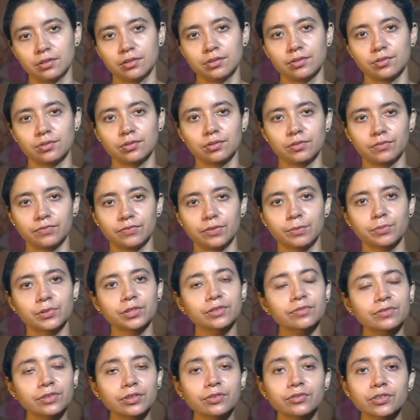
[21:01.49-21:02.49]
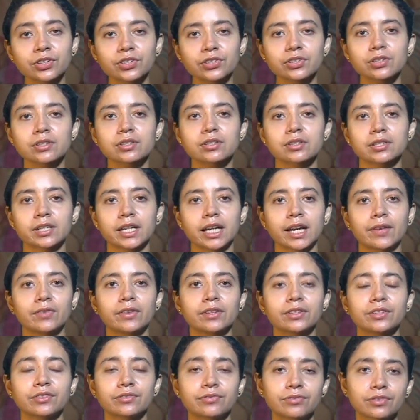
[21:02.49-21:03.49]
so from different regions they have
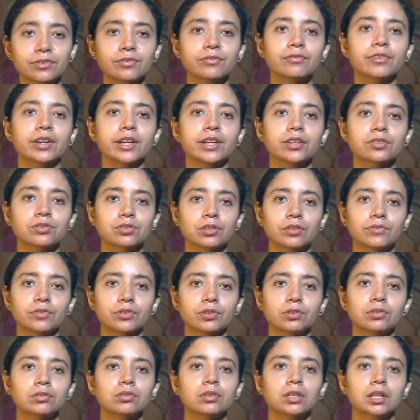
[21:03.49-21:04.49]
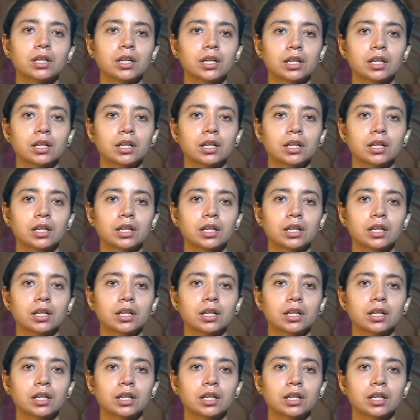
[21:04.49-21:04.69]
the different ways of you know